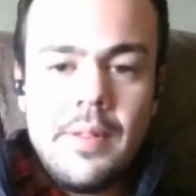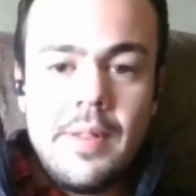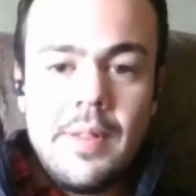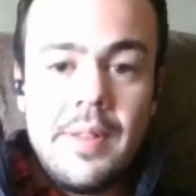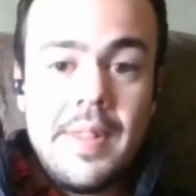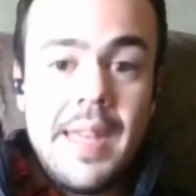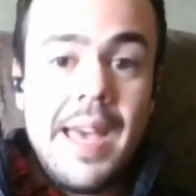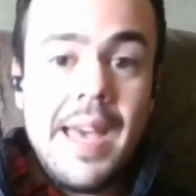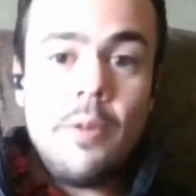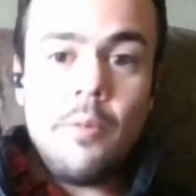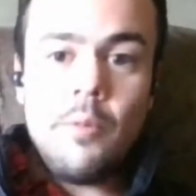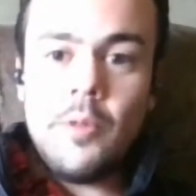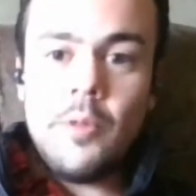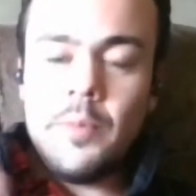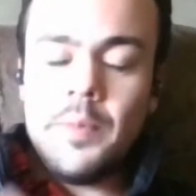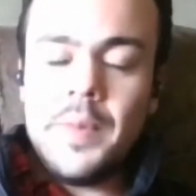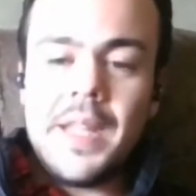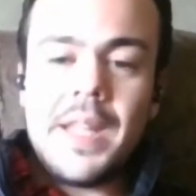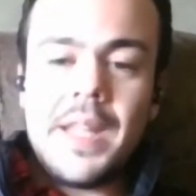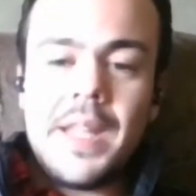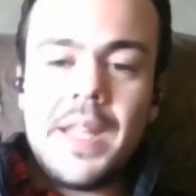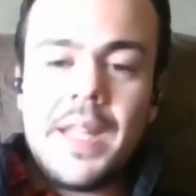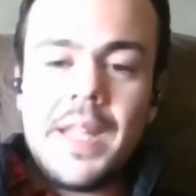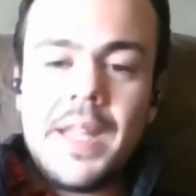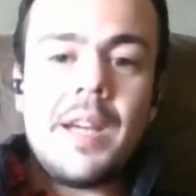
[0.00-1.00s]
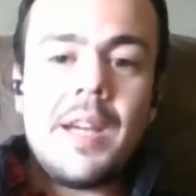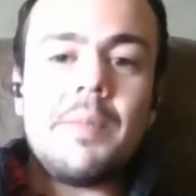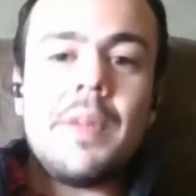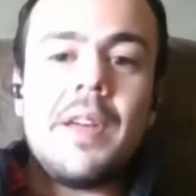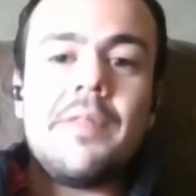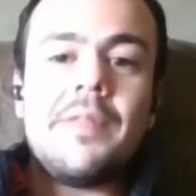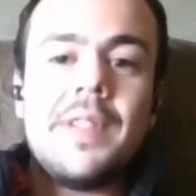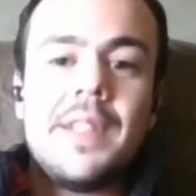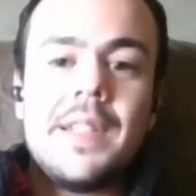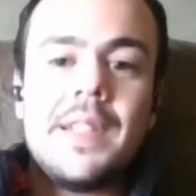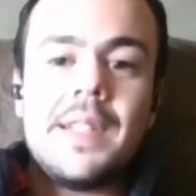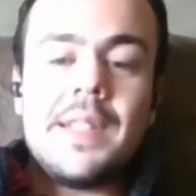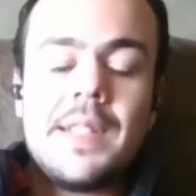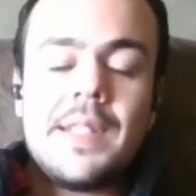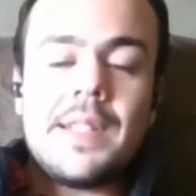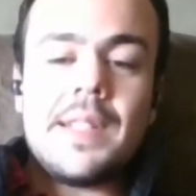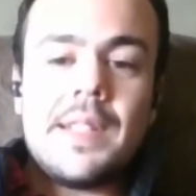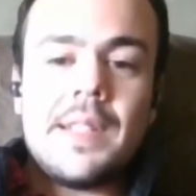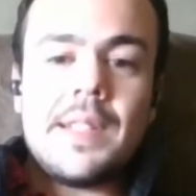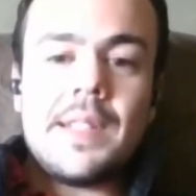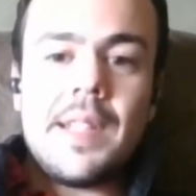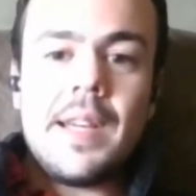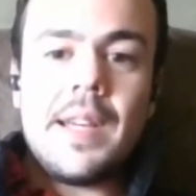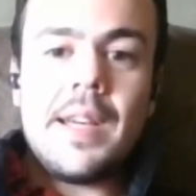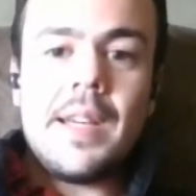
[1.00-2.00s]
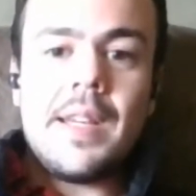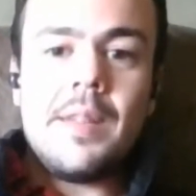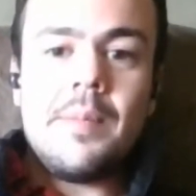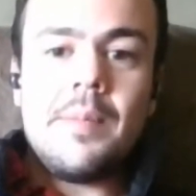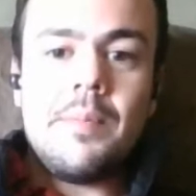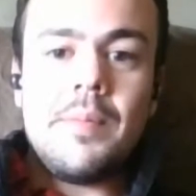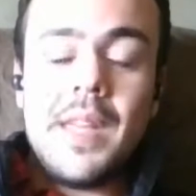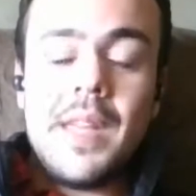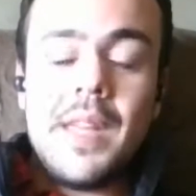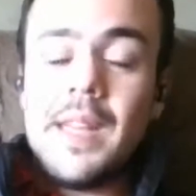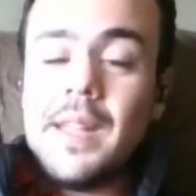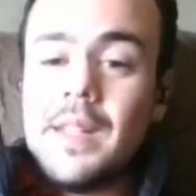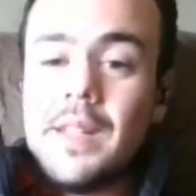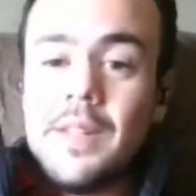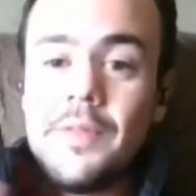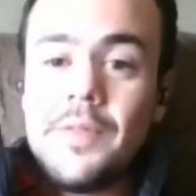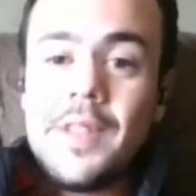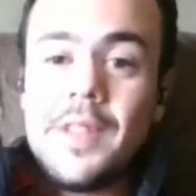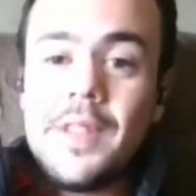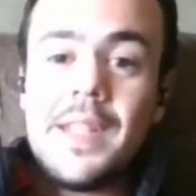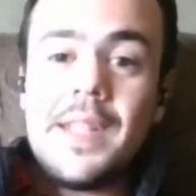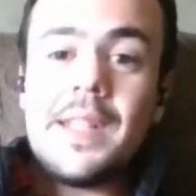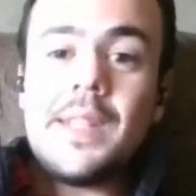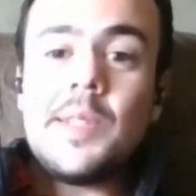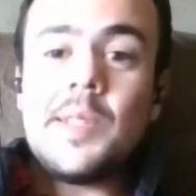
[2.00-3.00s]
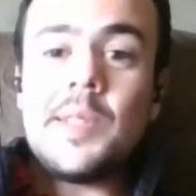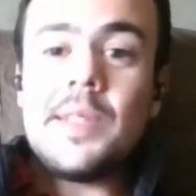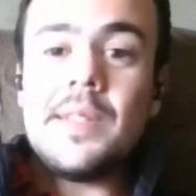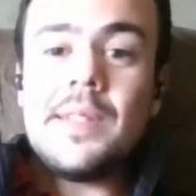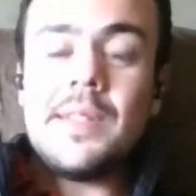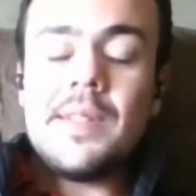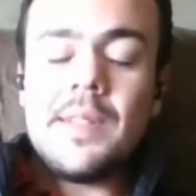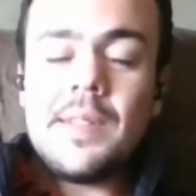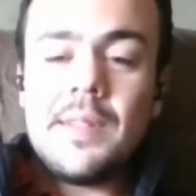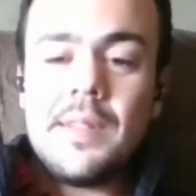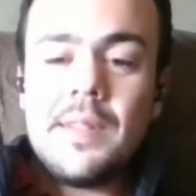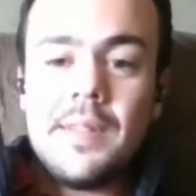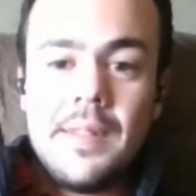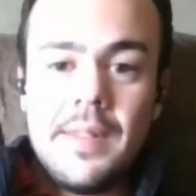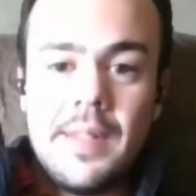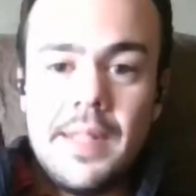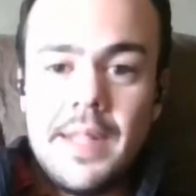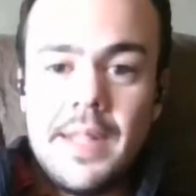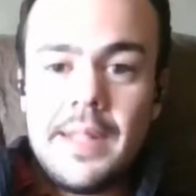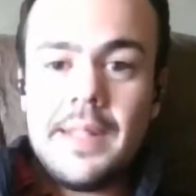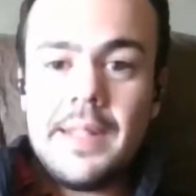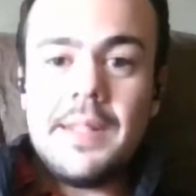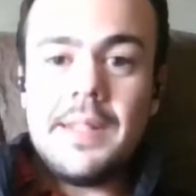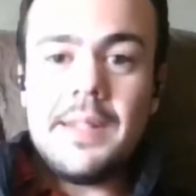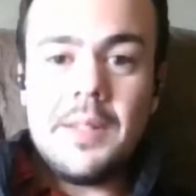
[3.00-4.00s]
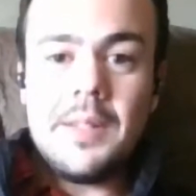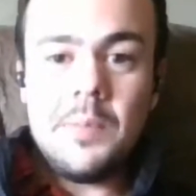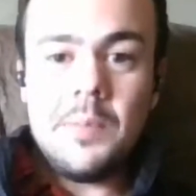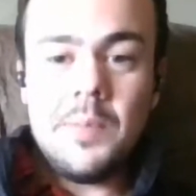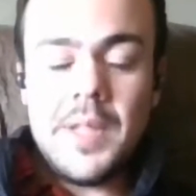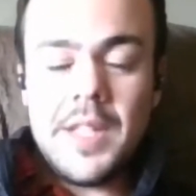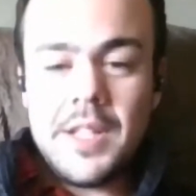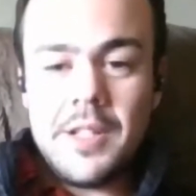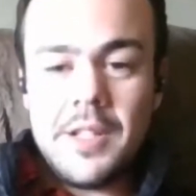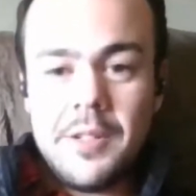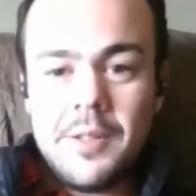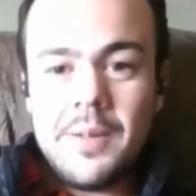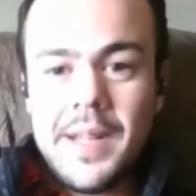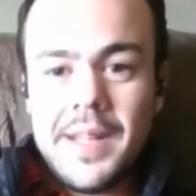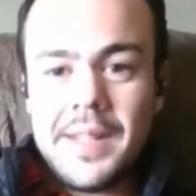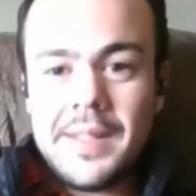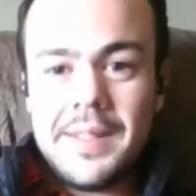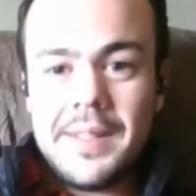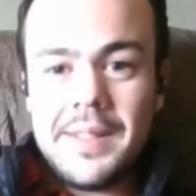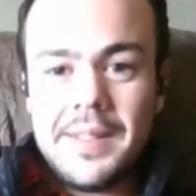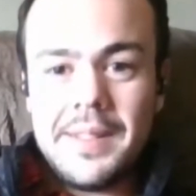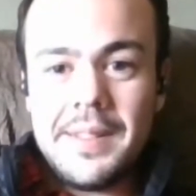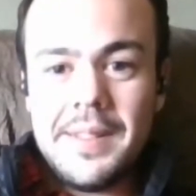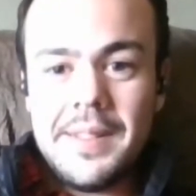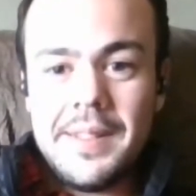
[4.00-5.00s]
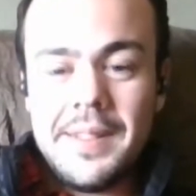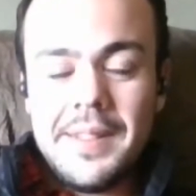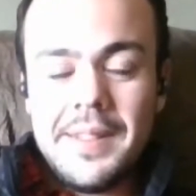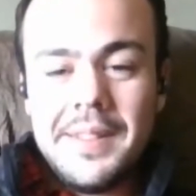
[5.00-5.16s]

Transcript: that will become evident in time. And if it isn't, then I need to be corrected.